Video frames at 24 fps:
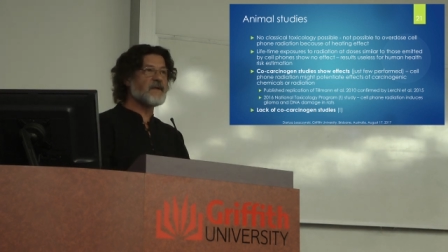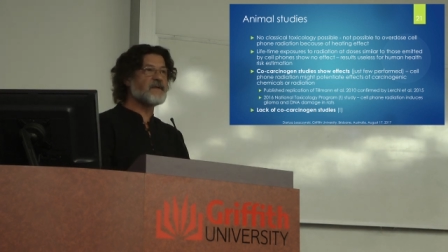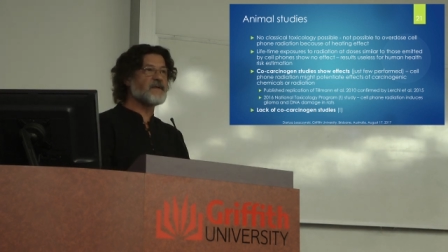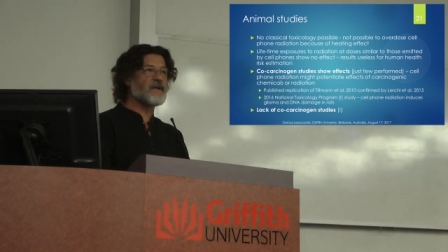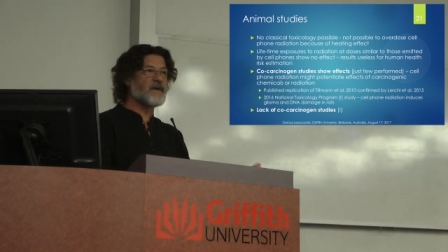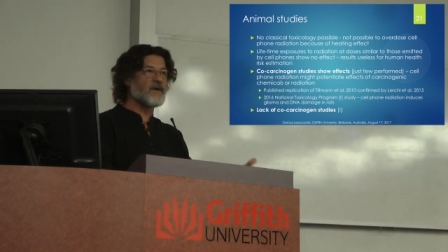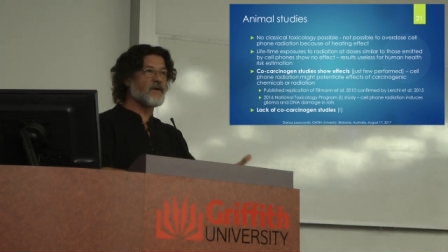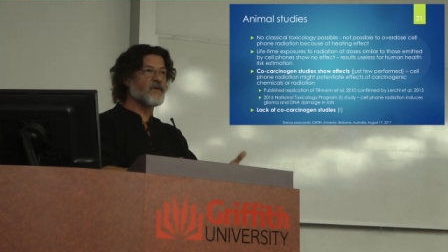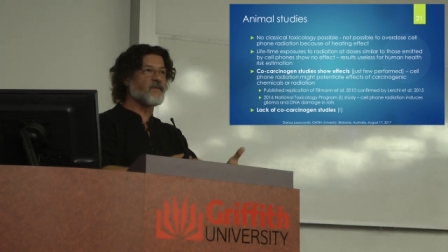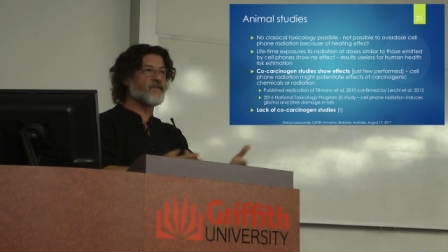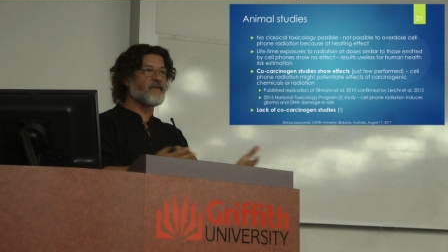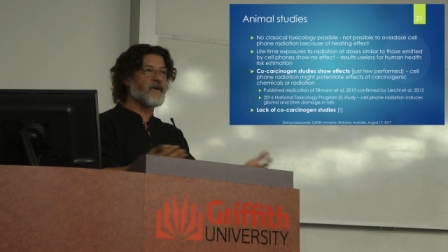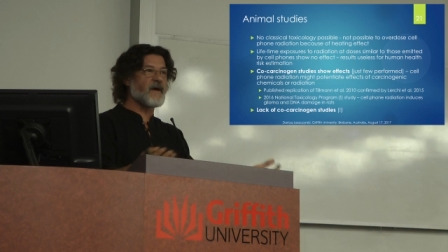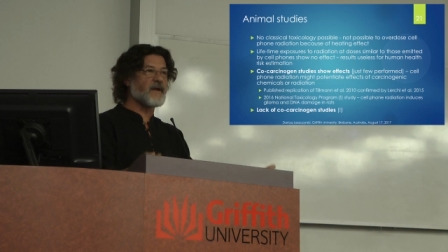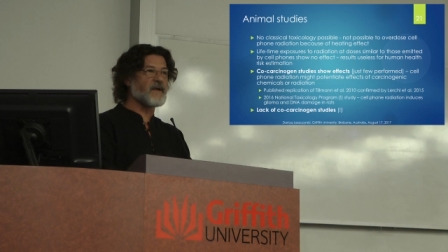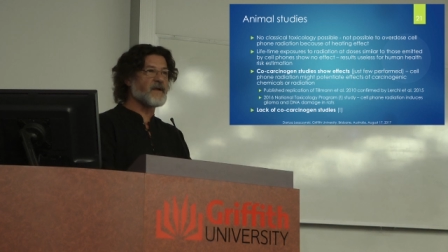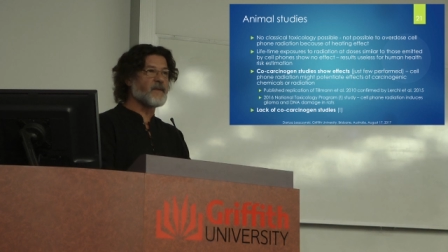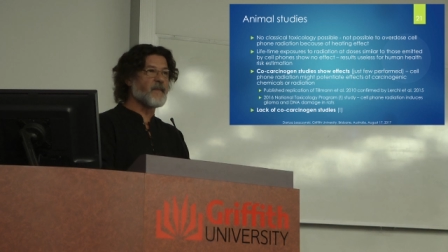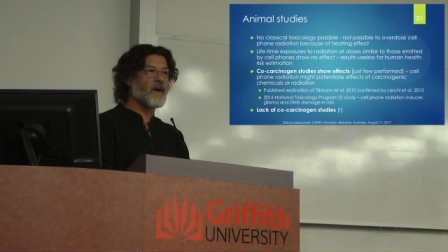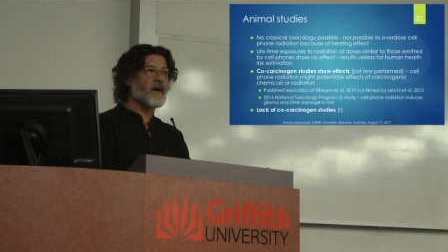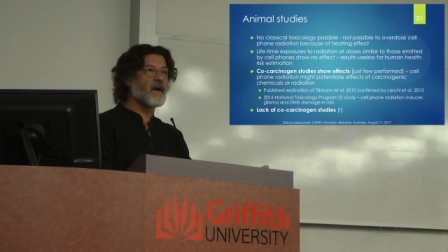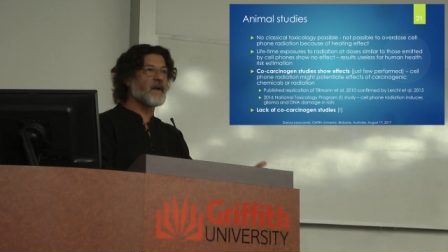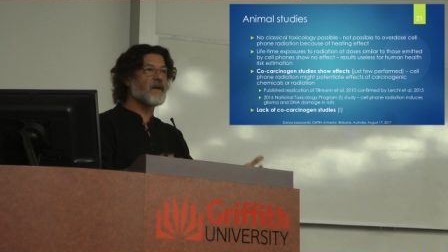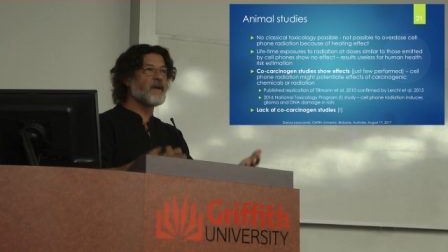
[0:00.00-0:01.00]
heating of
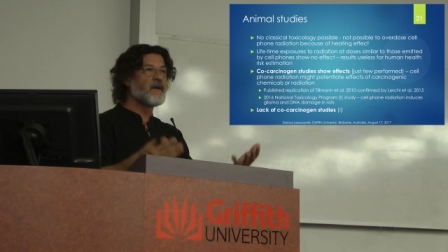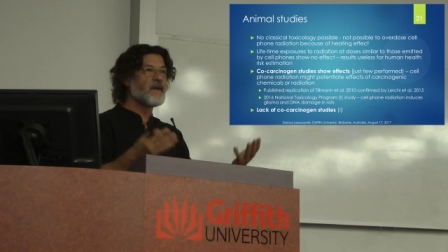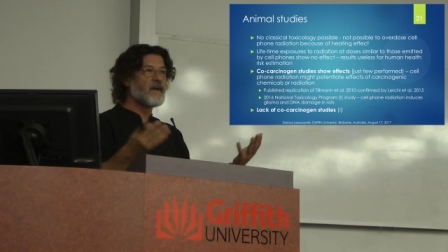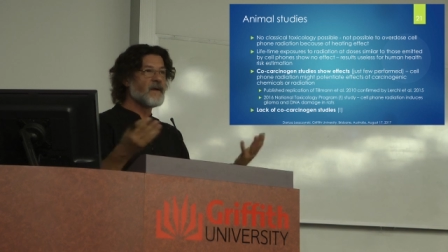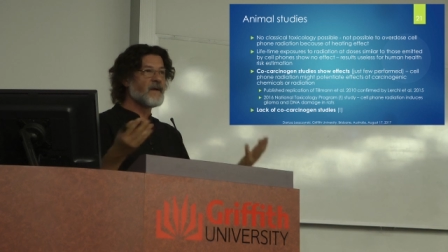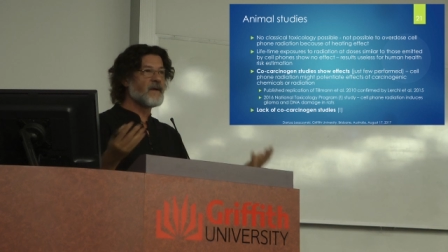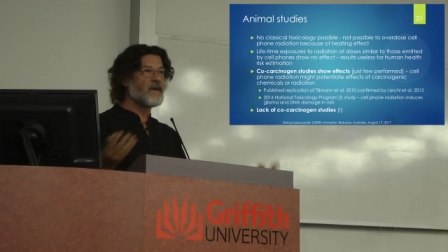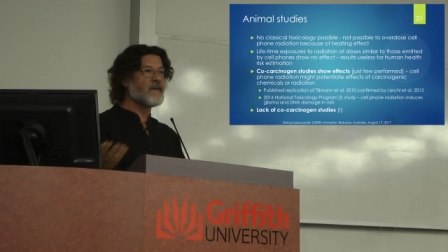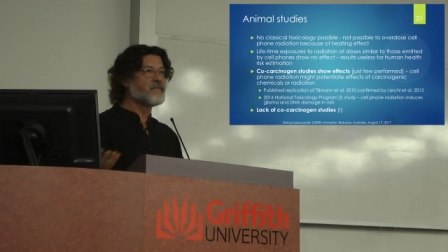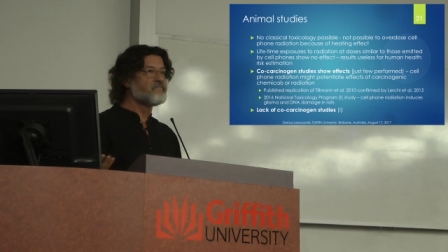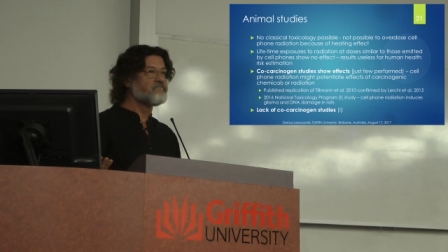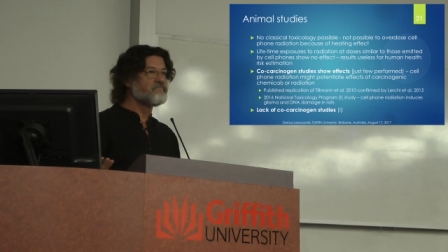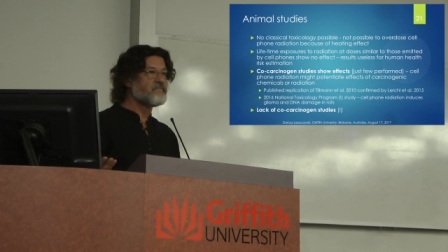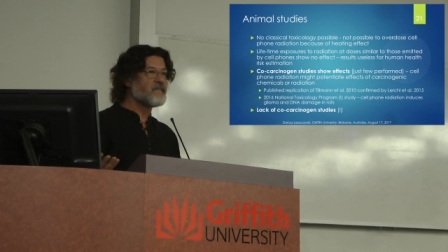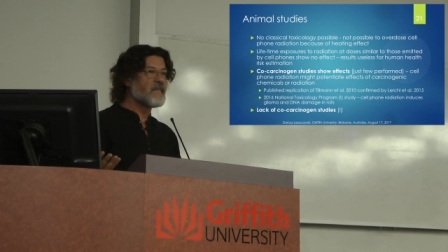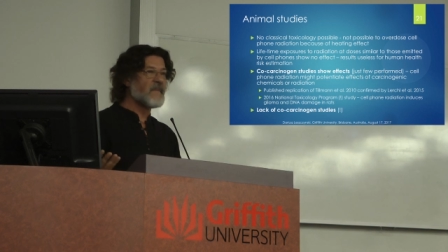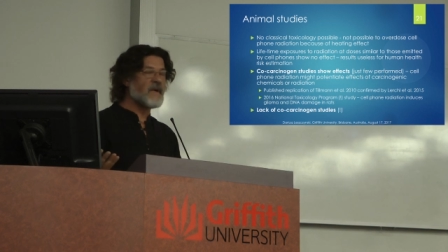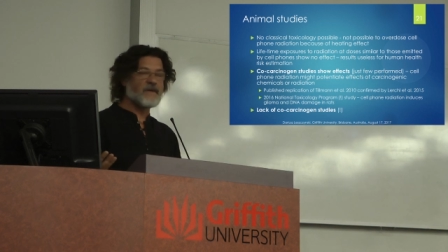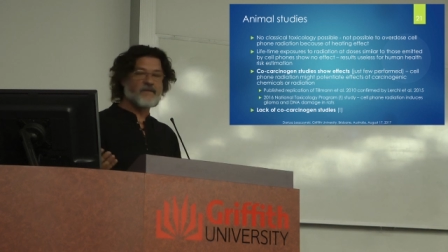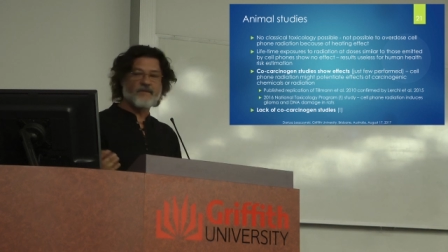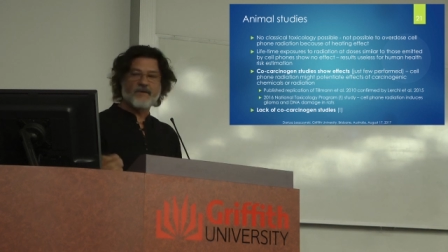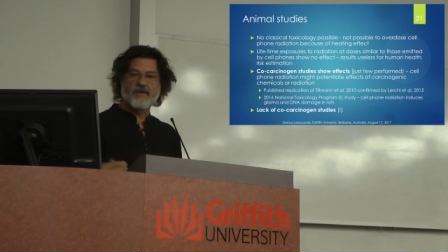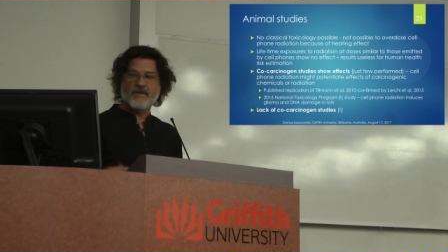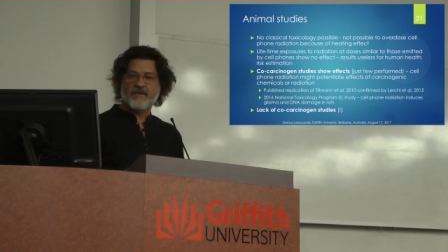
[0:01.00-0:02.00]
animal
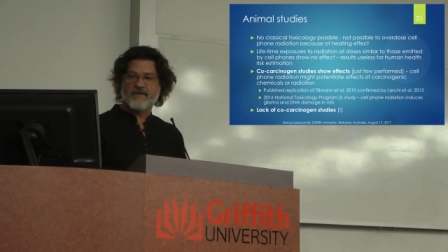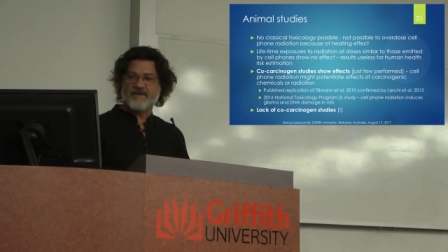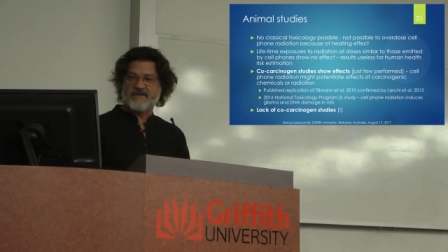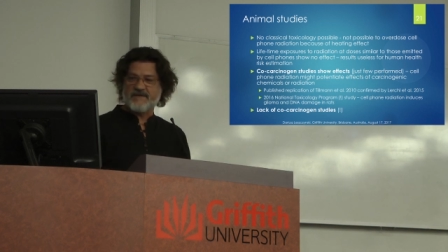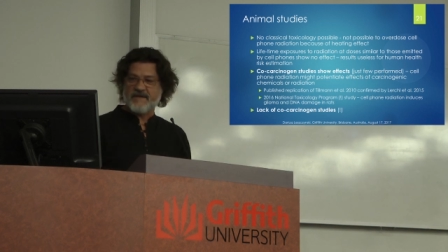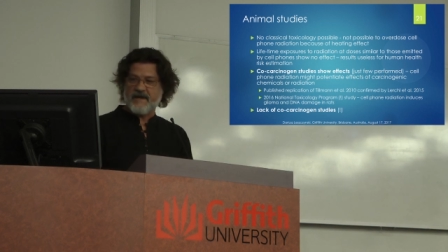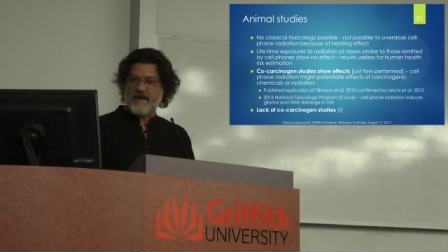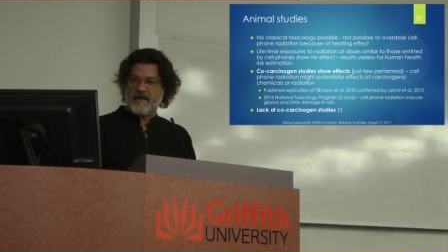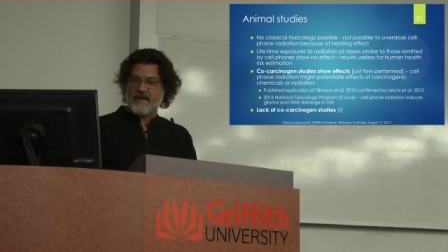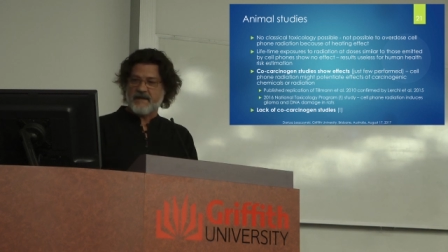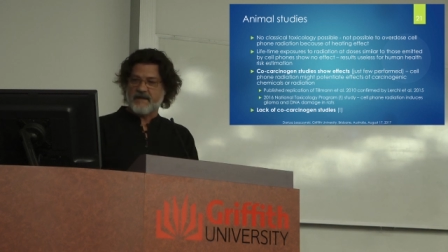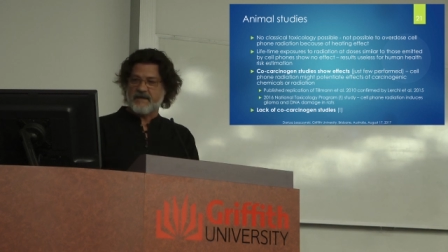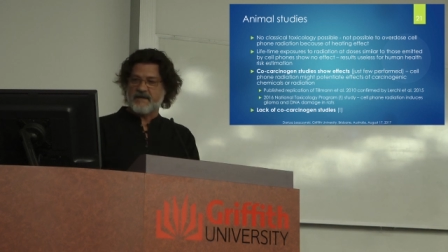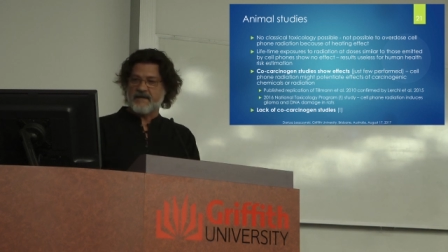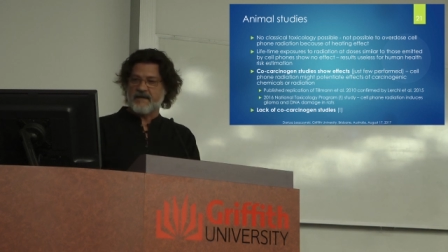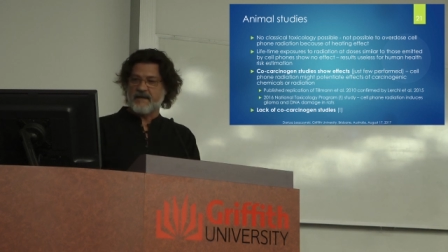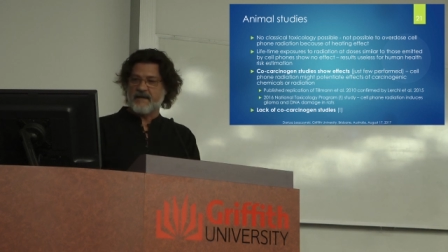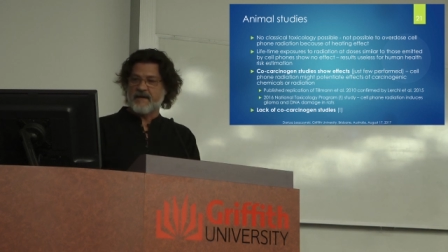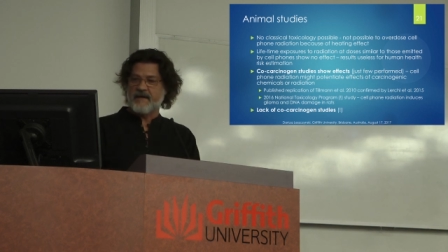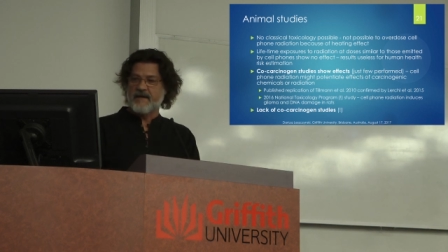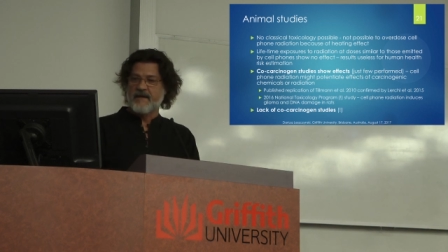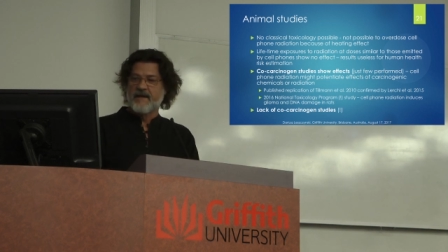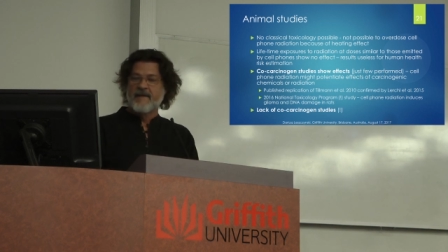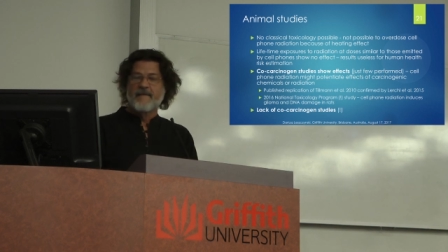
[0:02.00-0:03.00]
and we don't see
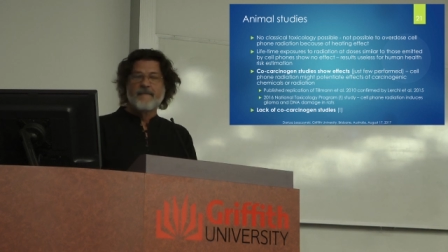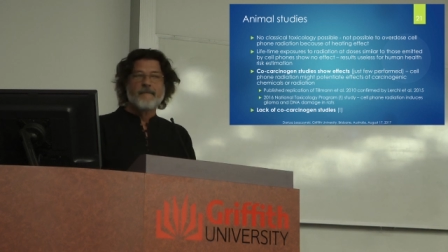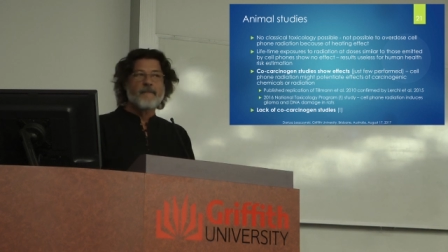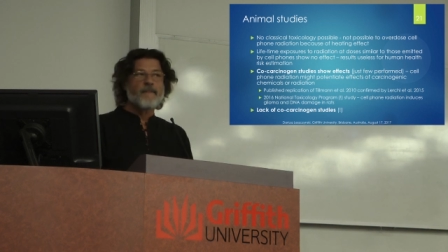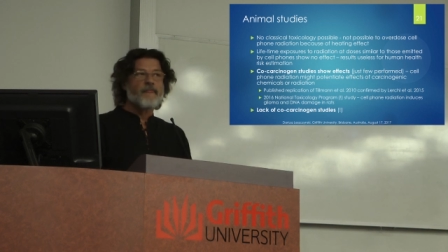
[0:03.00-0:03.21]
anything.